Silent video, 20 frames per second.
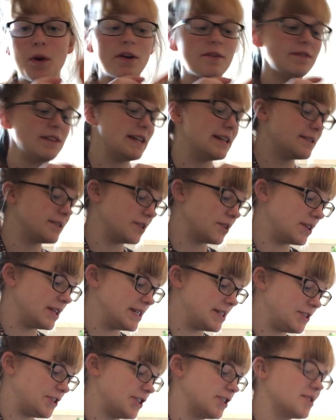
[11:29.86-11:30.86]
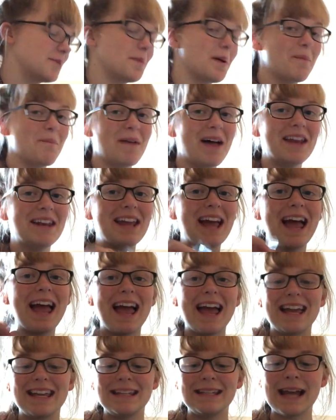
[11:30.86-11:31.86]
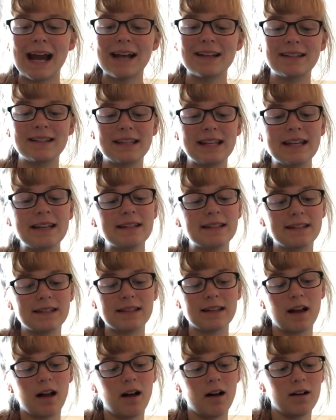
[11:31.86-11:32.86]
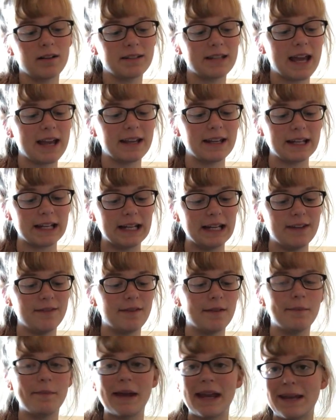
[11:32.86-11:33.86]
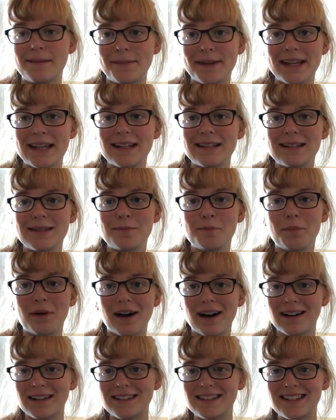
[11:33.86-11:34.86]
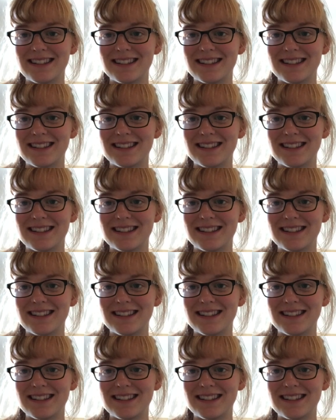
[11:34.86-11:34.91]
one of these Goodies gingerbread men. Yes, these are technically for babies, but